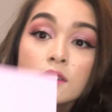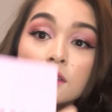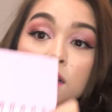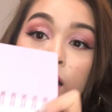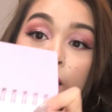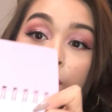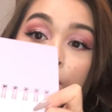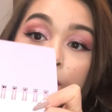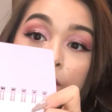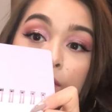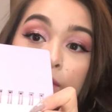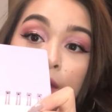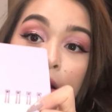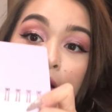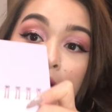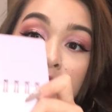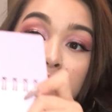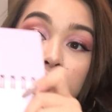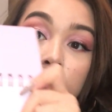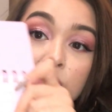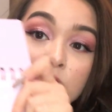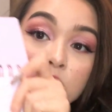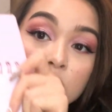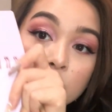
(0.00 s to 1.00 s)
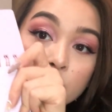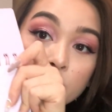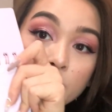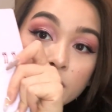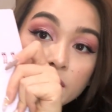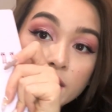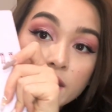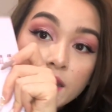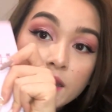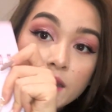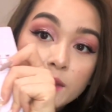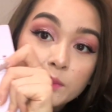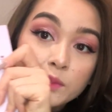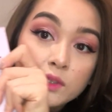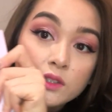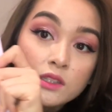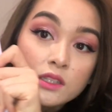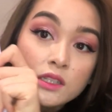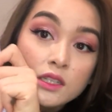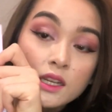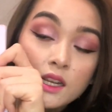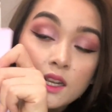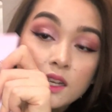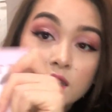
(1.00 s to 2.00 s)
I'm not using my camera
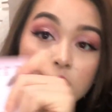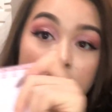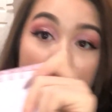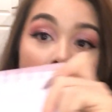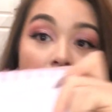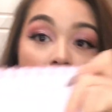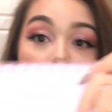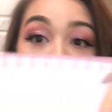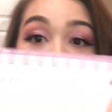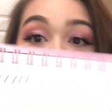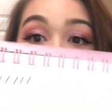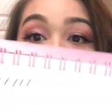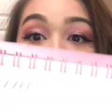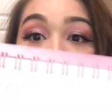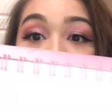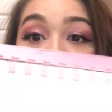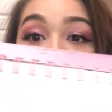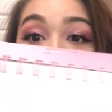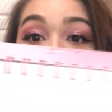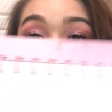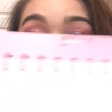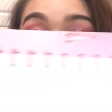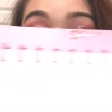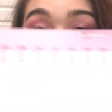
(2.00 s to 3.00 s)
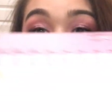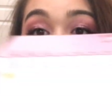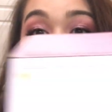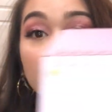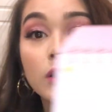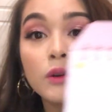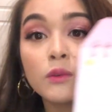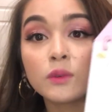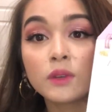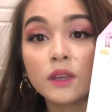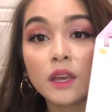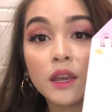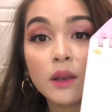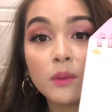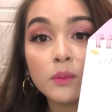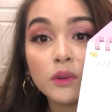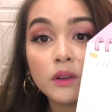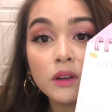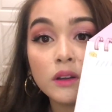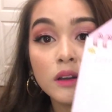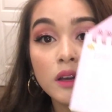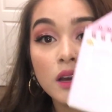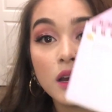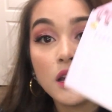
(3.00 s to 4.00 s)
today. I'm using my phone
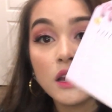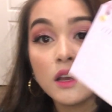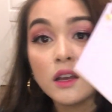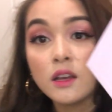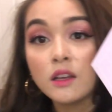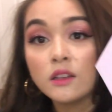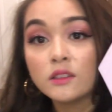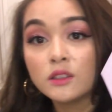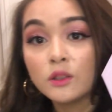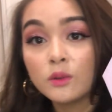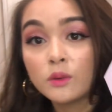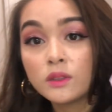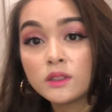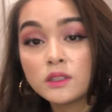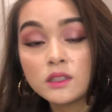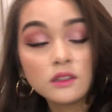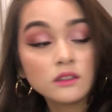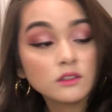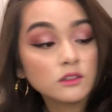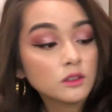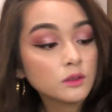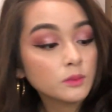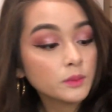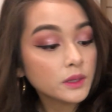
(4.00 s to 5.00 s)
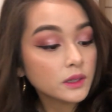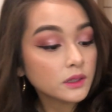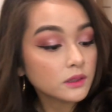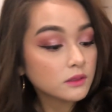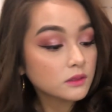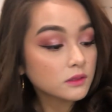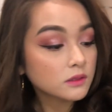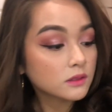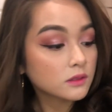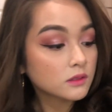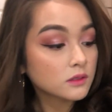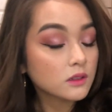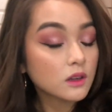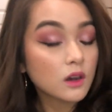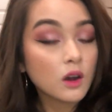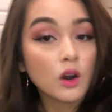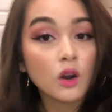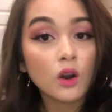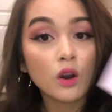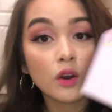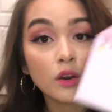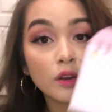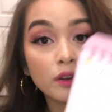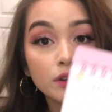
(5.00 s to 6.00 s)
camera, so it's a little bit
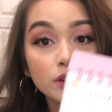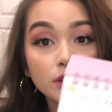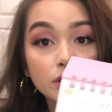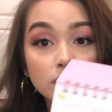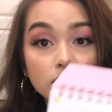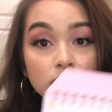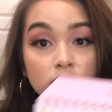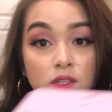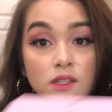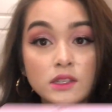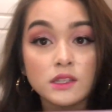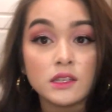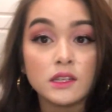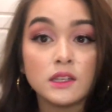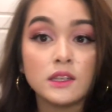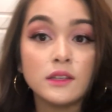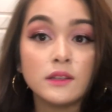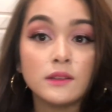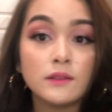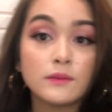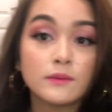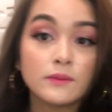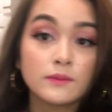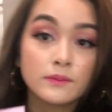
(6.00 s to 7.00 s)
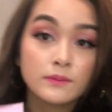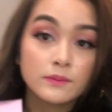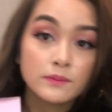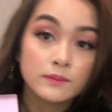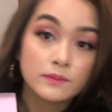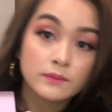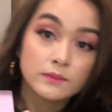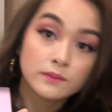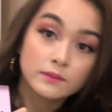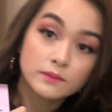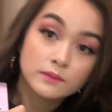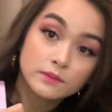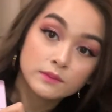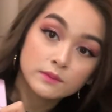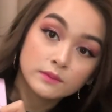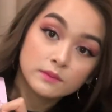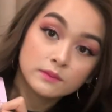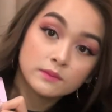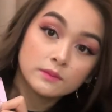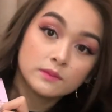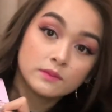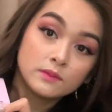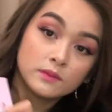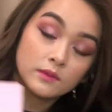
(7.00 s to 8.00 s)
harder to see.
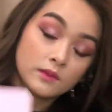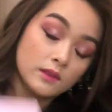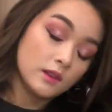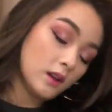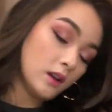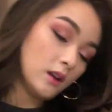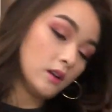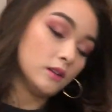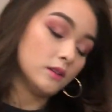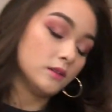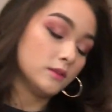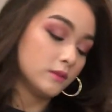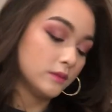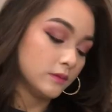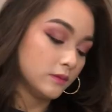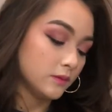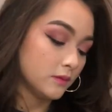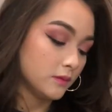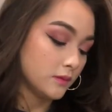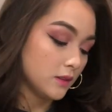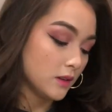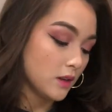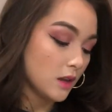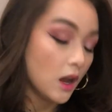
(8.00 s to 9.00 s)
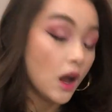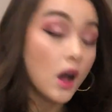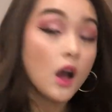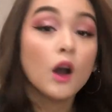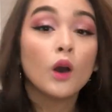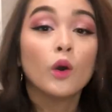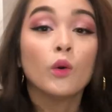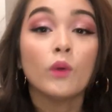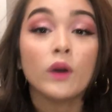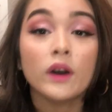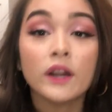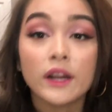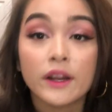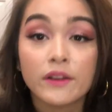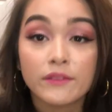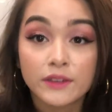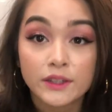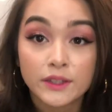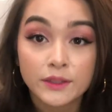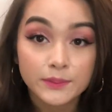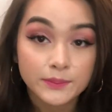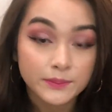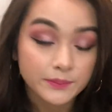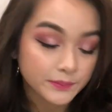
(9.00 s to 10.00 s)
Oh, whatever.